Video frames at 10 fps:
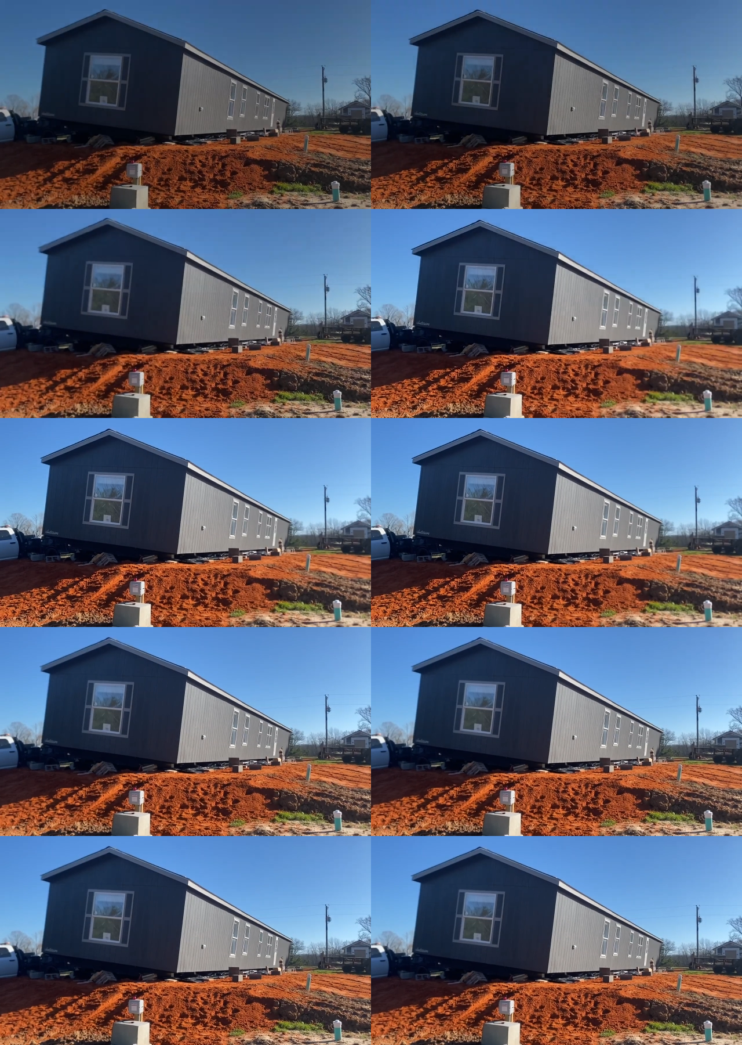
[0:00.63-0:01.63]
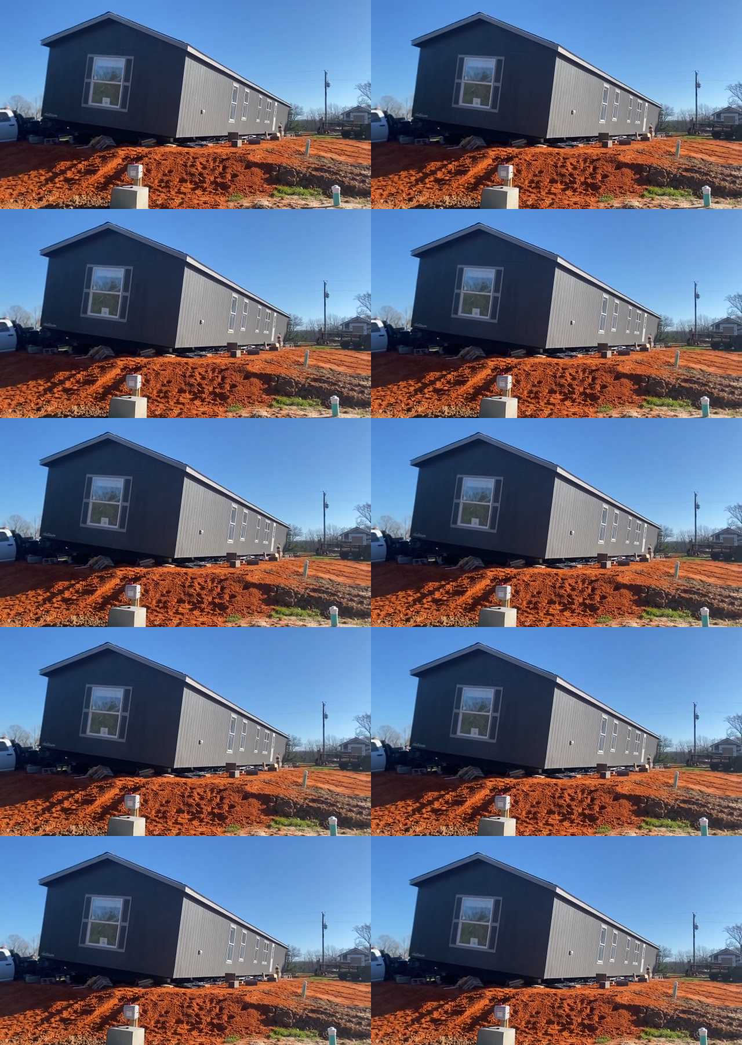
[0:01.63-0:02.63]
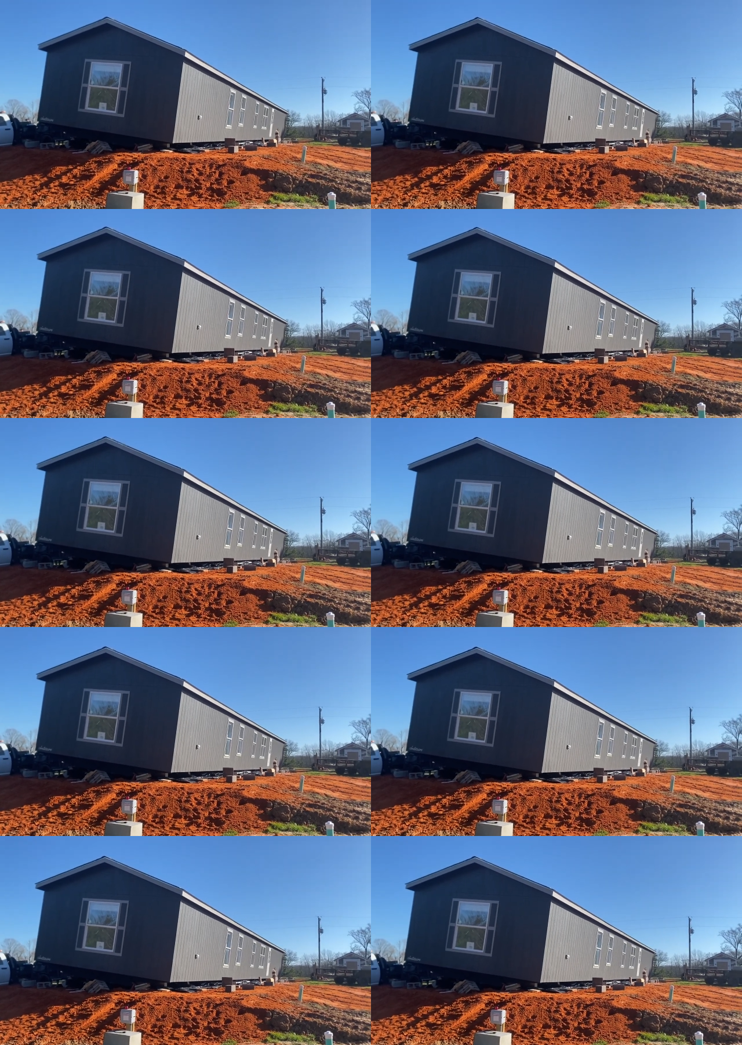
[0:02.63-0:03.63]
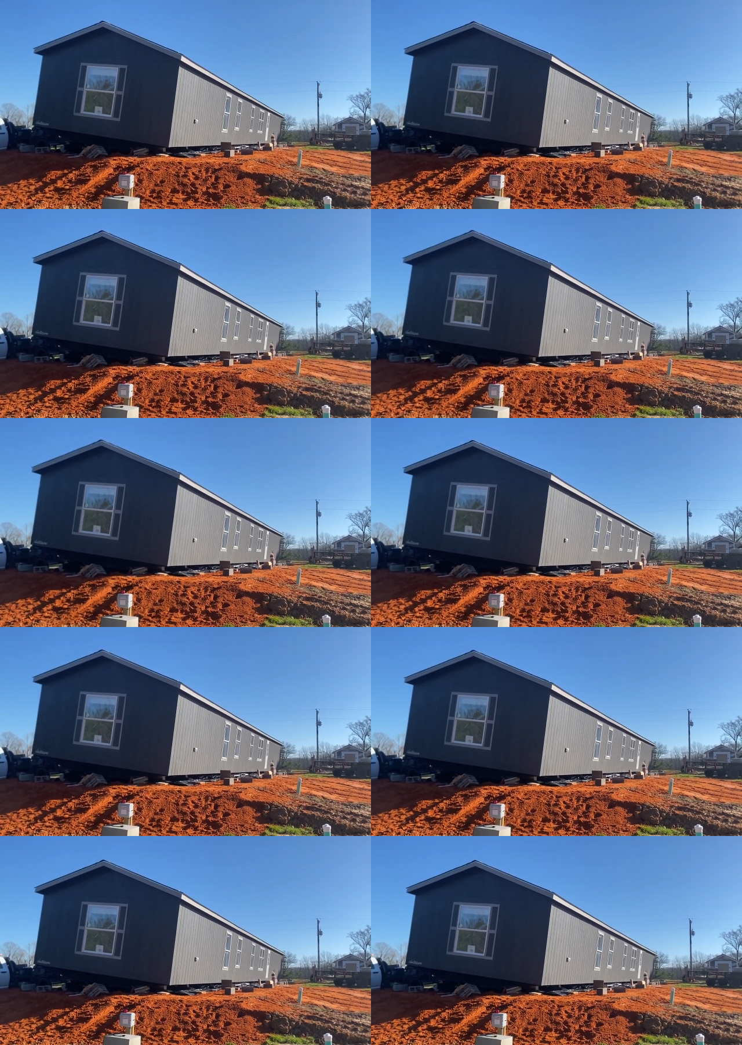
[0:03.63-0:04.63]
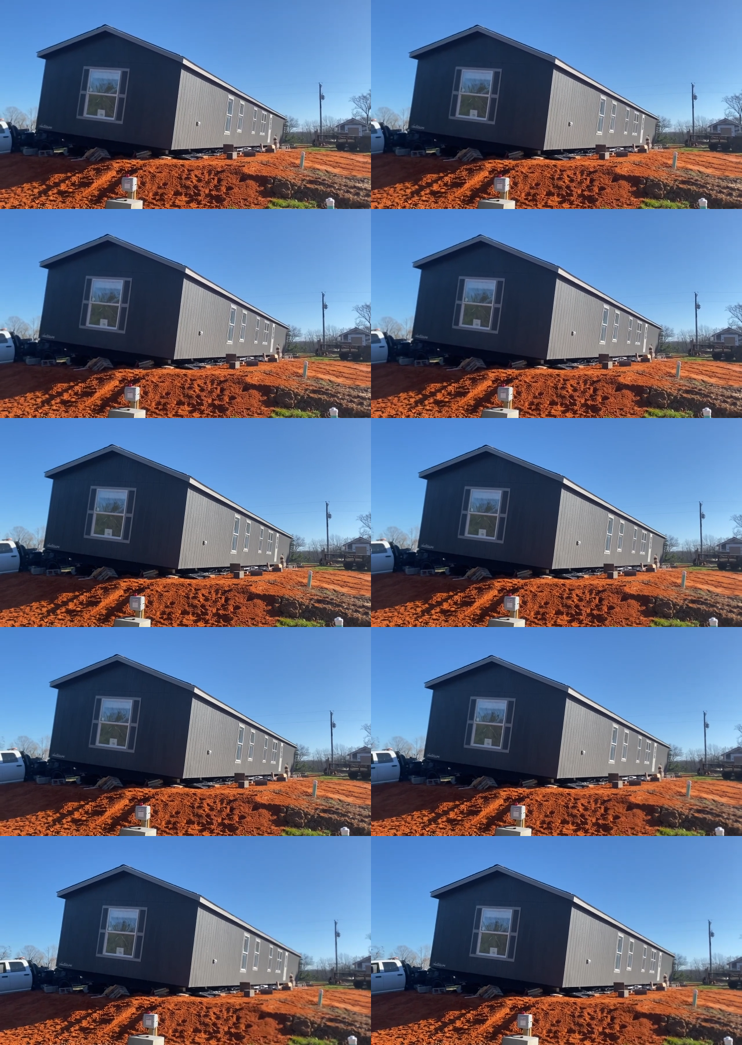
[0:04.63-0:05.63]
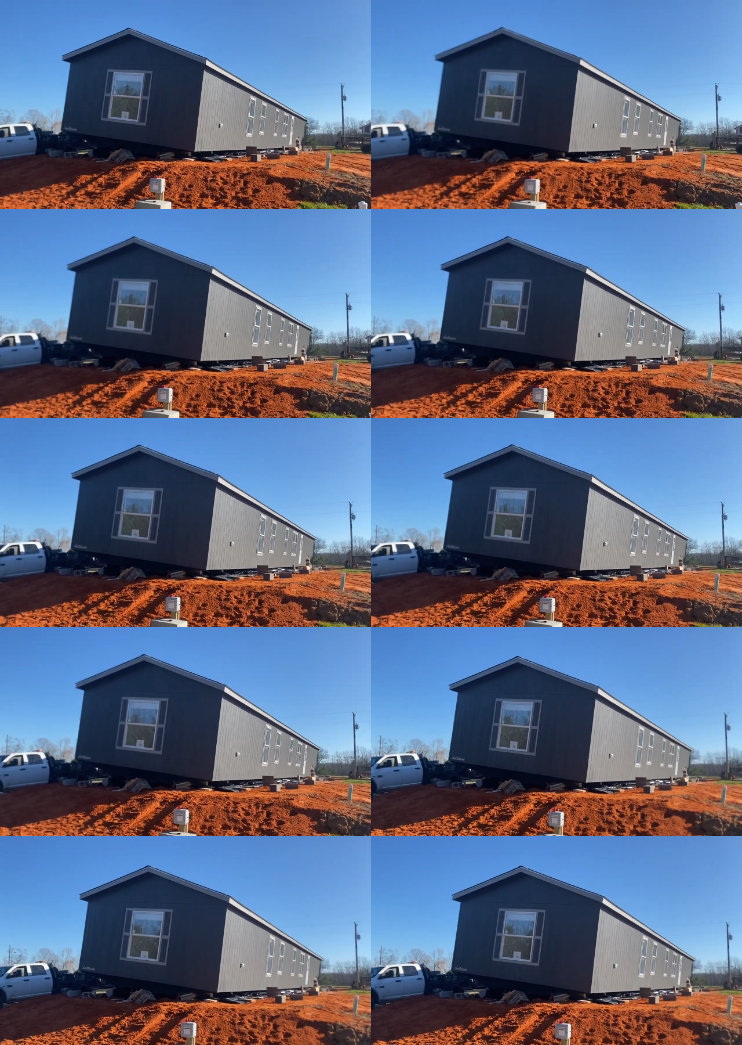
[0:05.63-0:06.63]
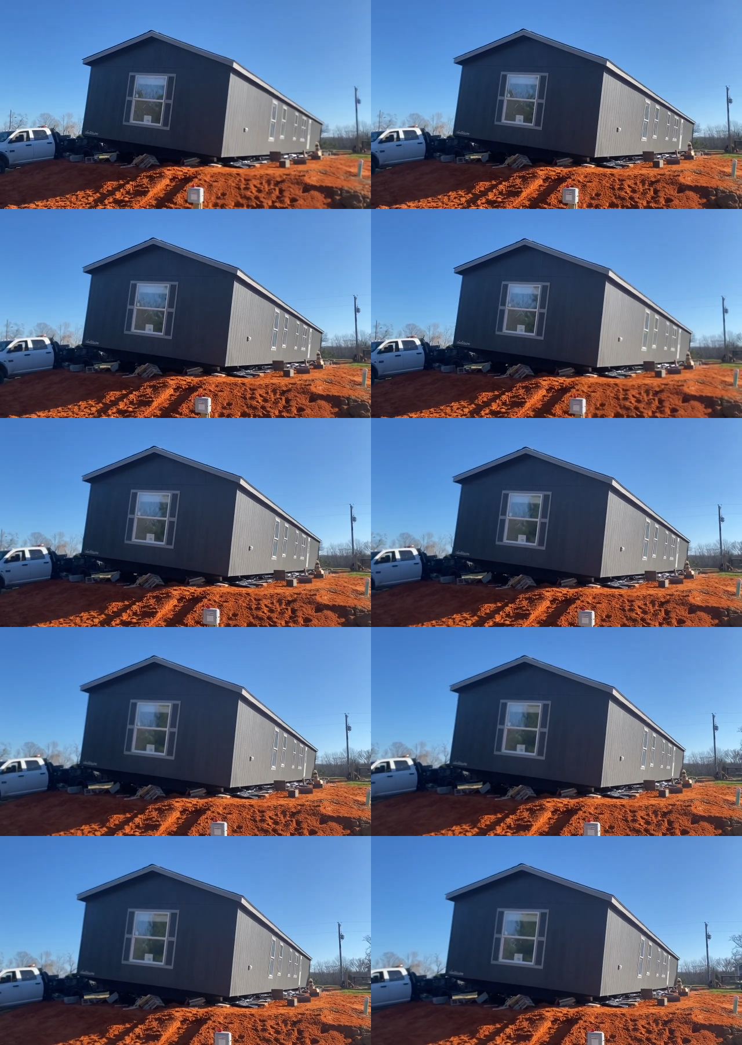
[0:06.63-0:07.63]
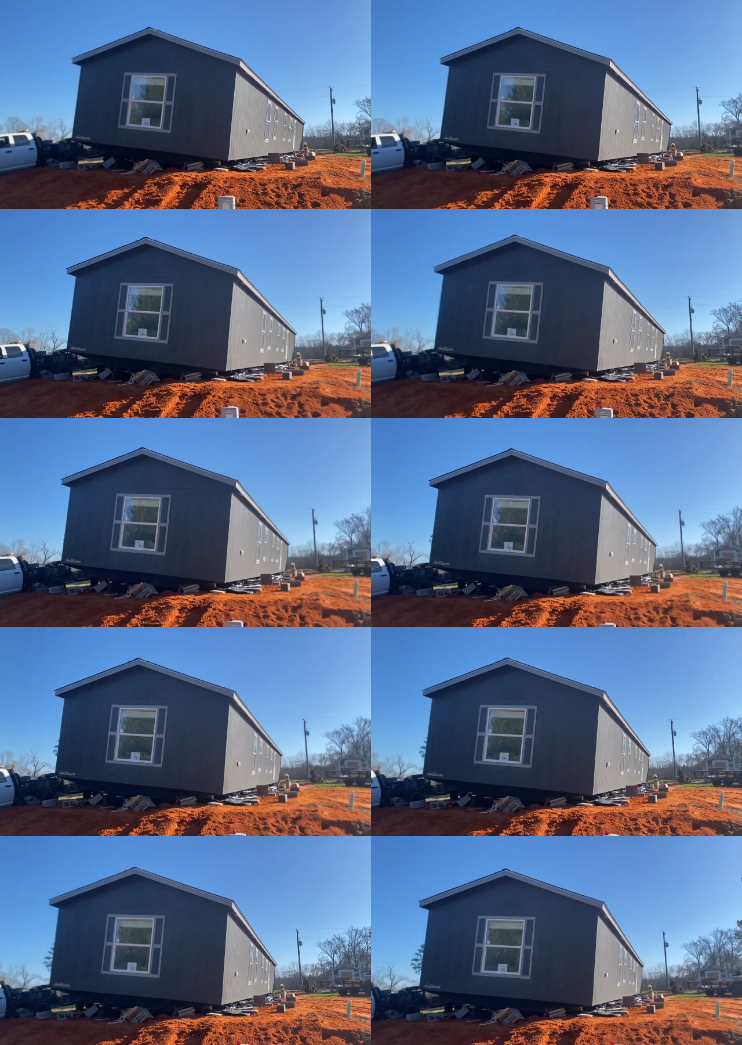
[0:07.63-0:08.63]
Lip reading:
Nobody's mouth can be seen.